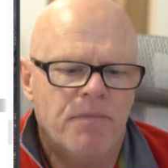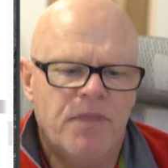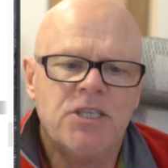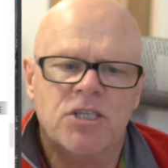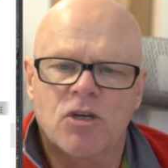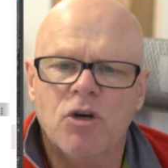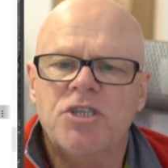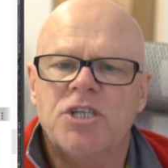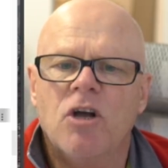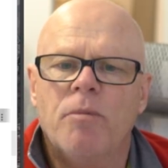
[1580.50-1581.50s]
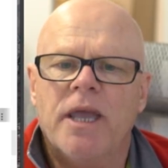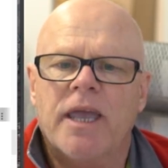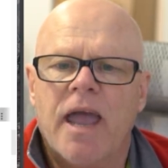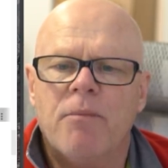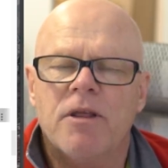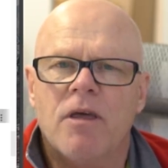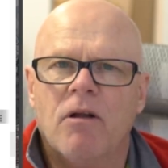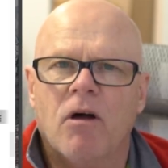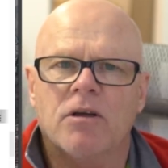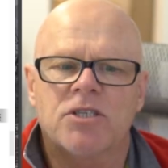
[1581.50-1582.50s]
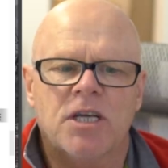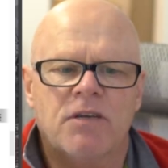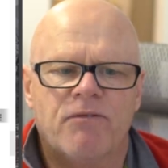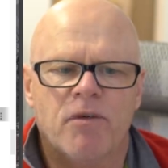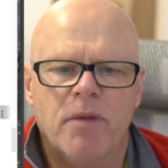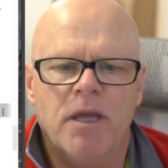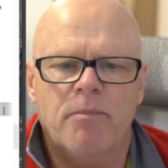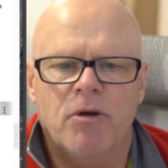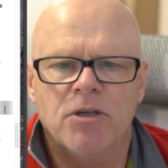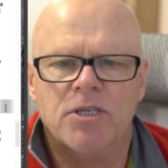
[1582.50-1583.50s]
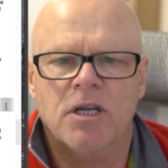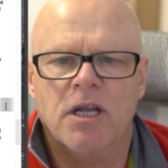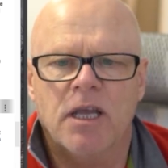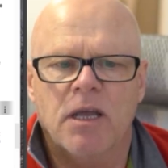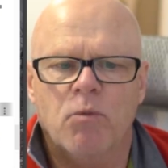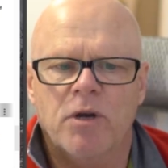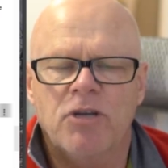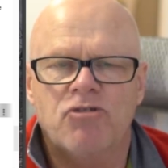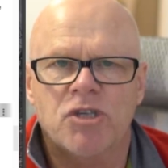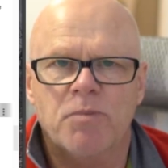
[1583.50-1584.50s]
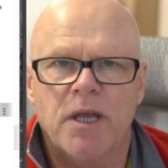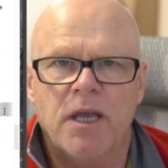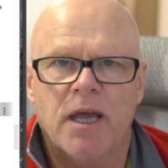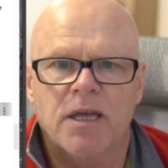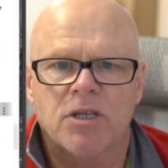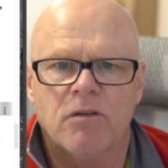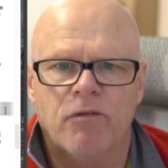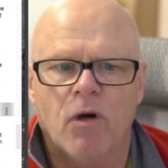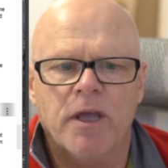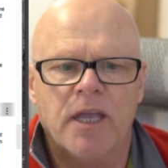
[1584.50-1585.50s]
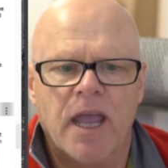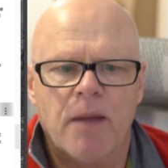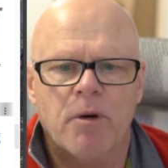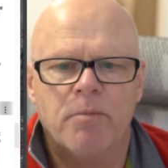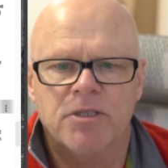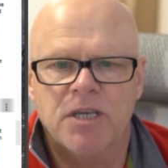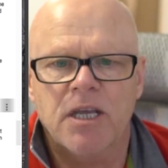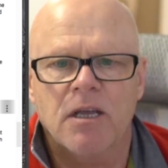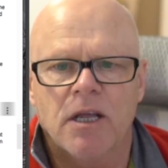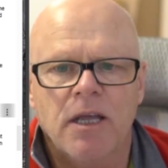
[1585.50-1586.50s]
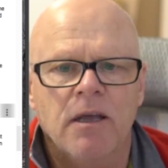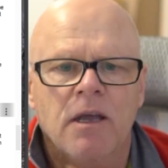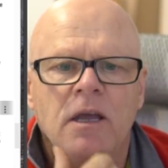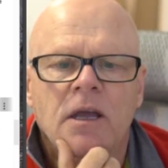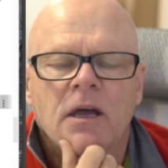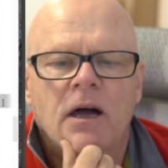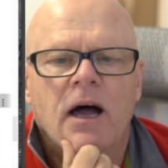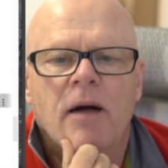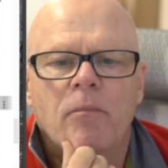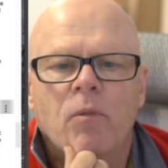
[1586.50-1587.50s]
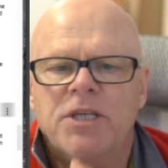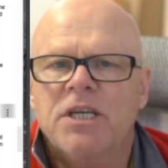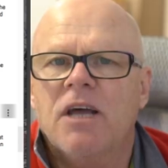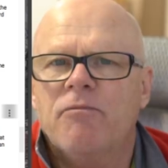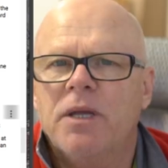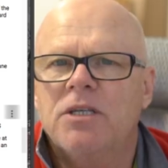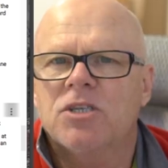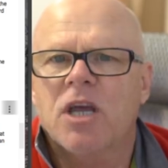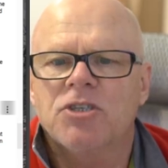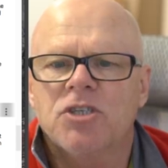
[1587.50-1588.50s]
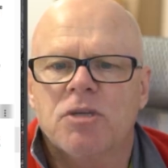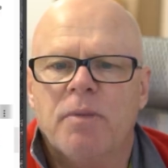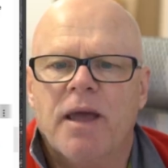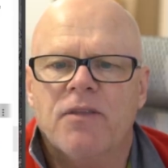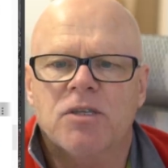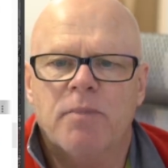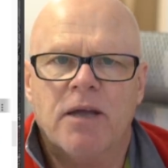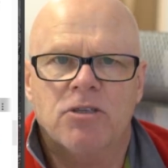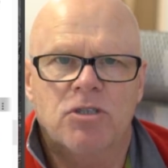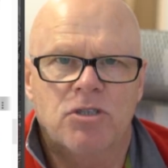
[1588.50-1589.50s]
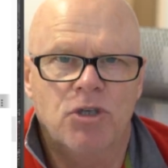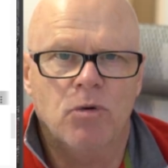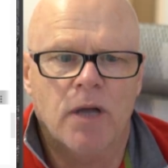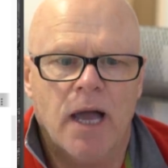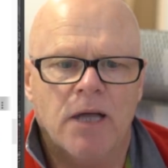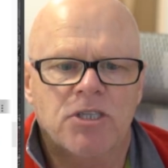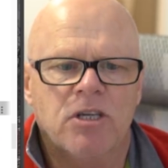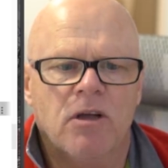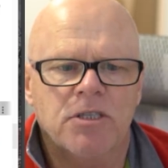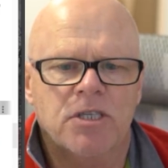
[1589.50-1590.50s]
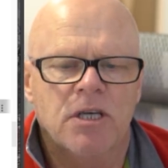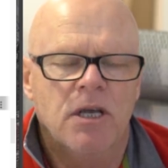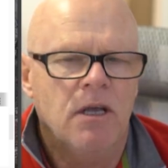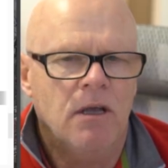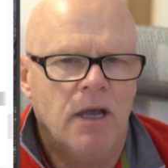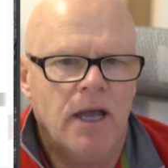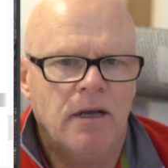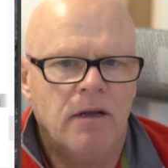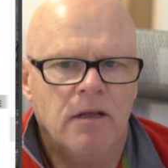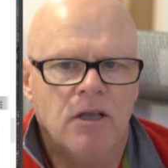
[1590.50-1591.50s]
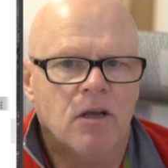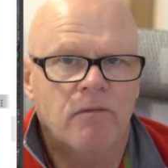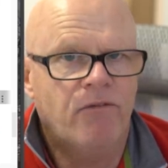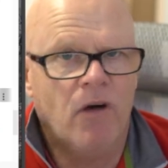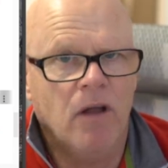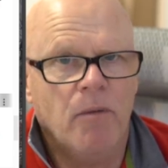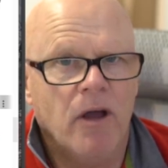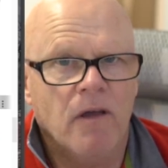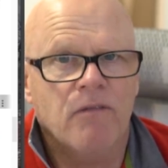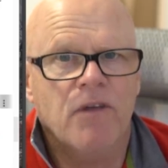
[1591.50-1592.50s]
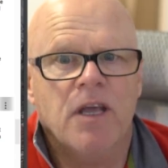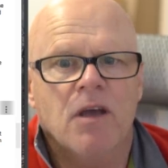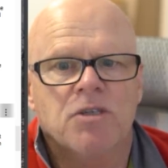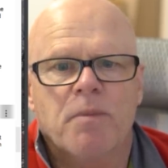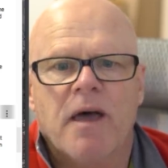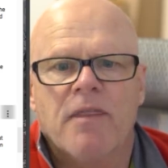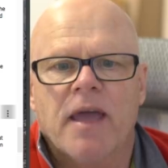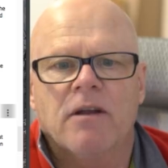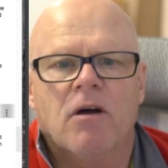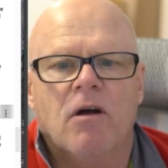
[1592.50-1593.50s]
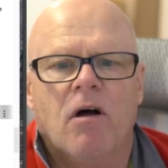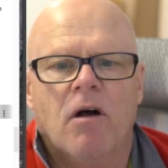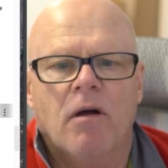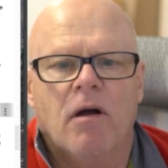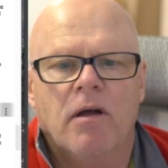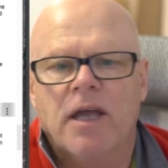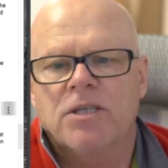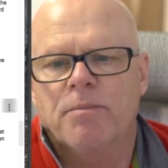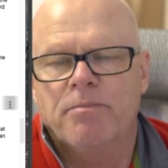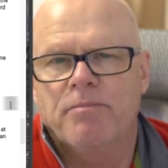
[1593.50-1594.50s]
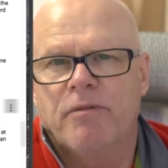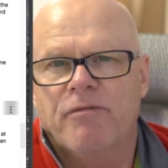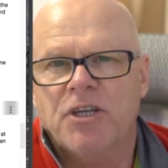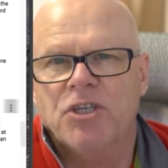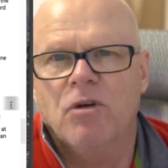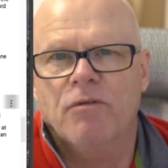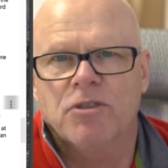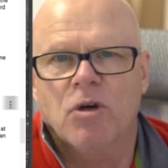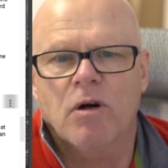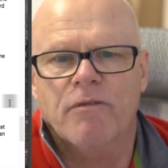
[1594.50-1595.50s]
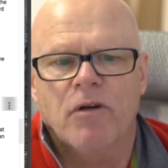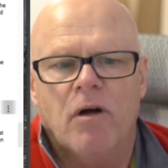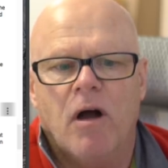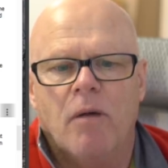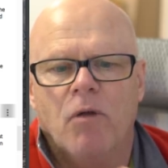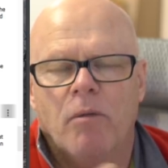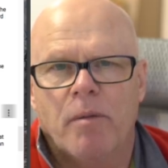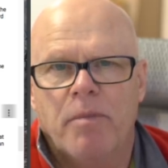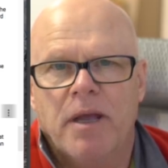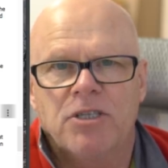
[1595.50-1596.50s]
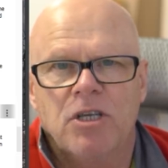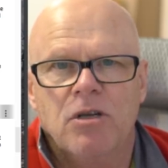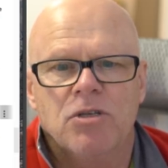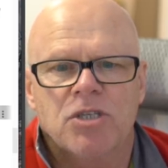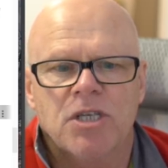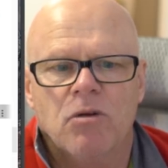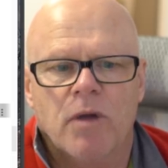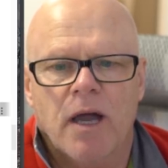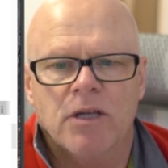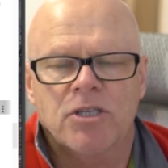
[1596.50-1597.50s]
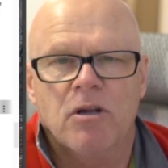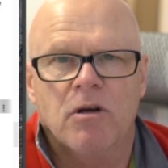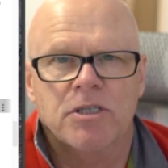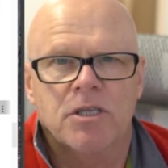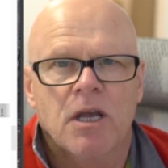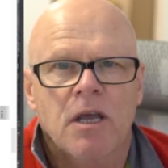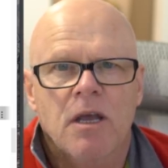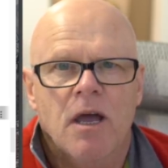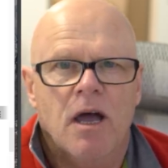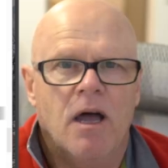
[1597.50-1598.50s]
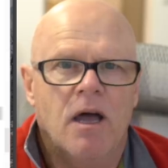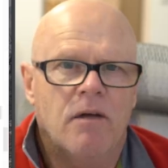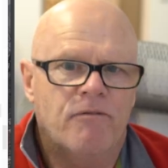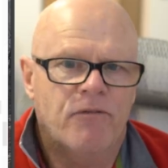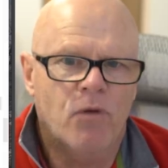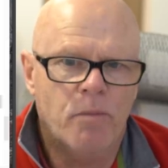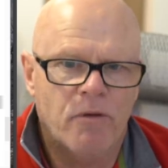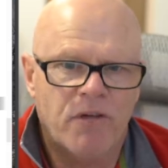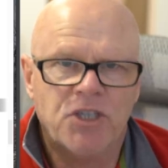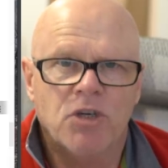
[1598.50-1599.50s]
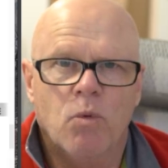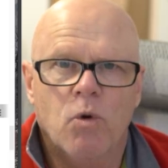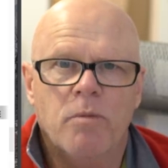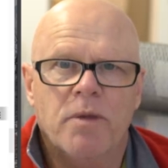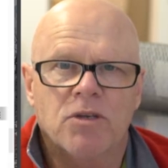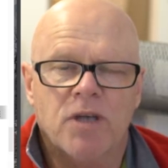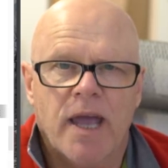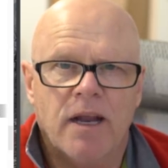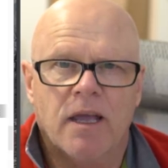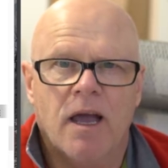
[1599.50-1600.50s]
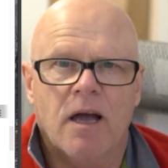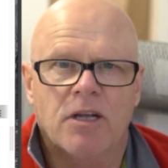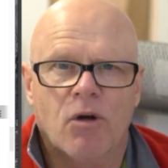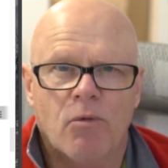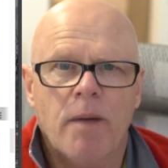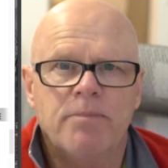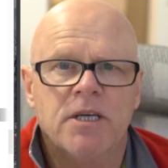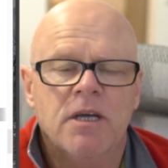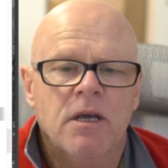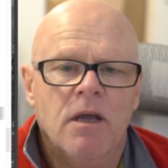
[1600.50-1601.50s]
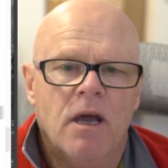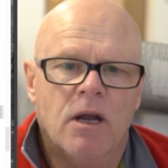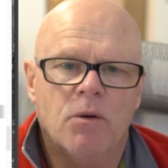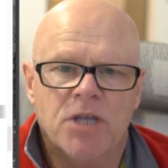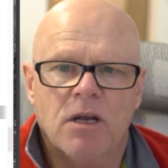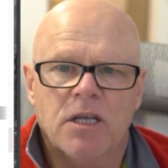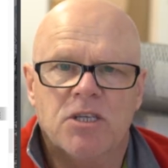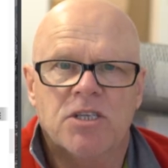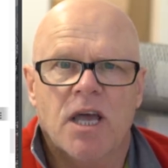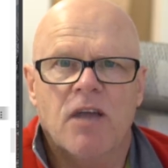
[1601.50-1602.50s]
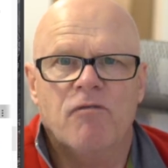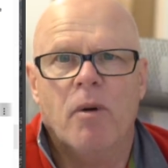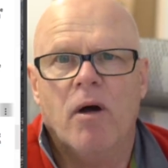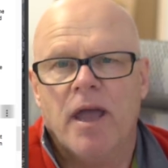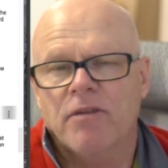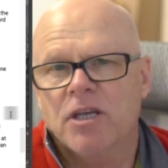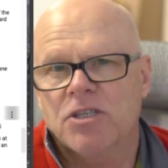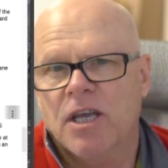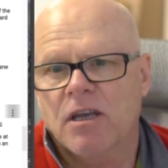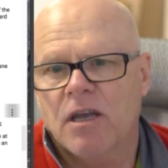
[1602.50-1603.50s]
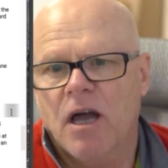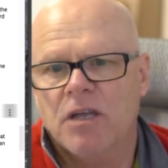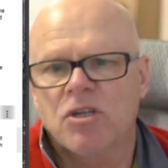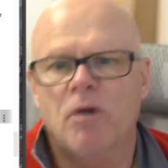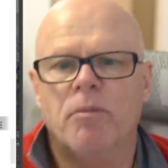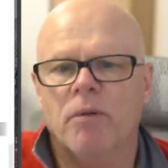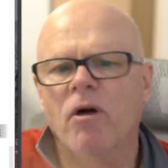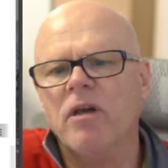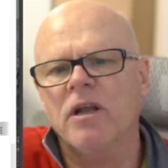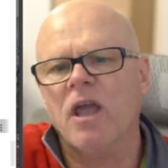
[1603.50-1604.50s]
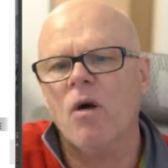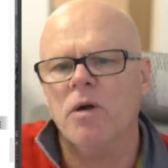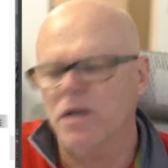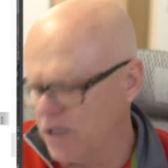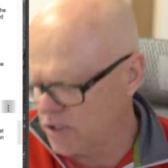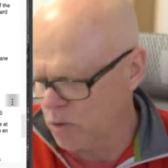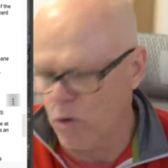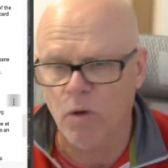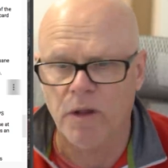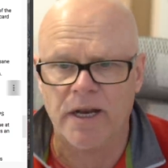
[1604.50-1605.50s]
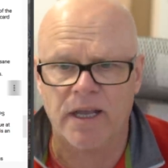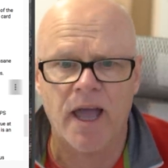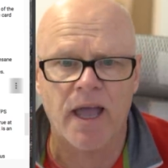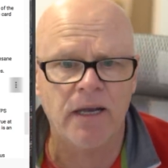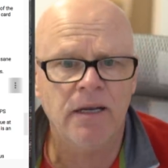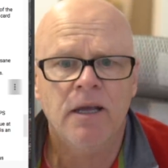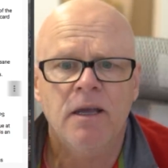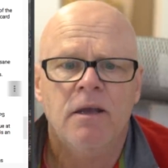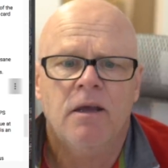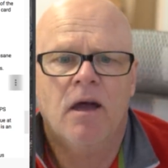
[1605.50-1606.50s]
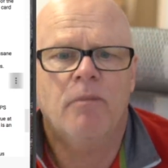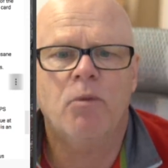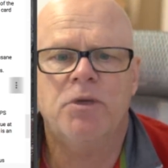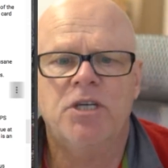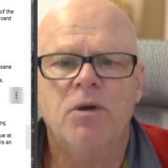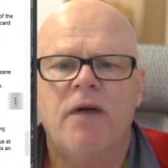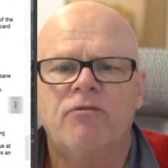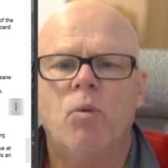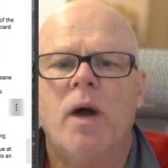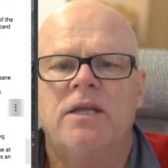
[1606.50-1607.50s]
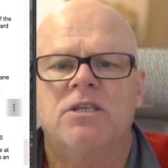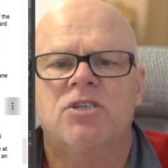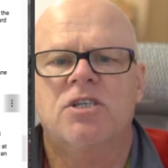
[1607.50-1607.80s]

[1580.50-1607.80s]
This could still be a camera, though. Like I said, for me personally, it would interest me as a vlogging camera particularly. We did have big discussions about this, about dual card slots, and you can follow my other videos about that. And I as a professional photographer, I'm not prepared to use single card slots for professional work because I had a card corrupt and I was only saved by having a second card slot. But I'm not going to go into all that again. But we do have to wait and